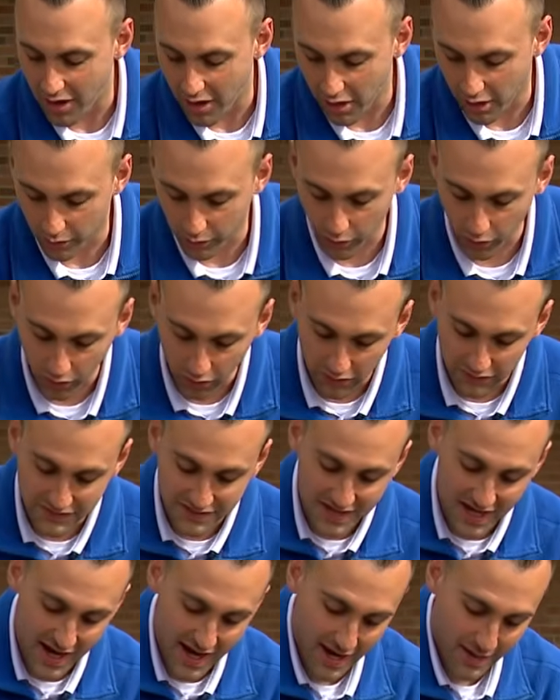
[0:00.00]
a roll of
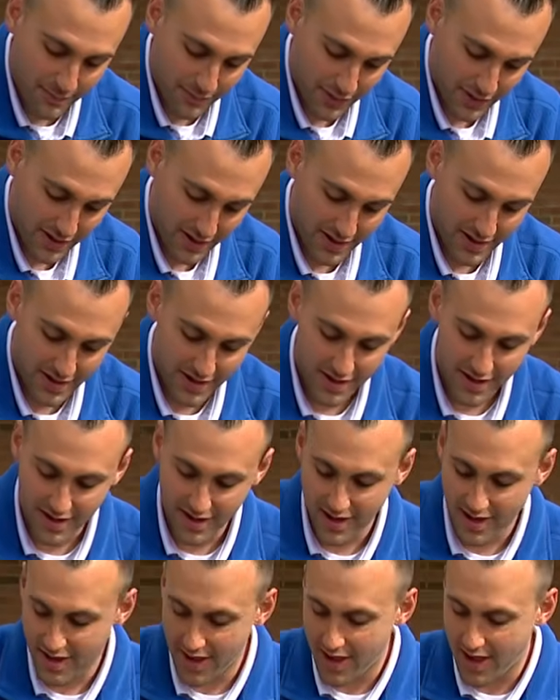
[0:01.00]
tape,
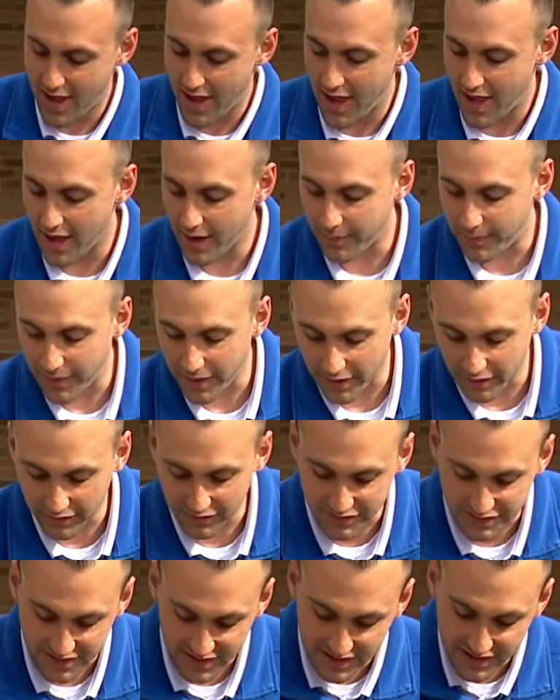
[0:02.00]
a pair of
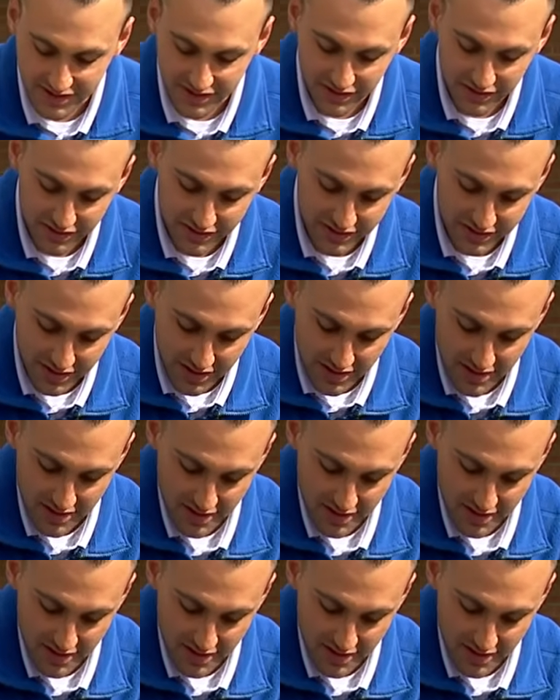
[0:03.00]
scissors,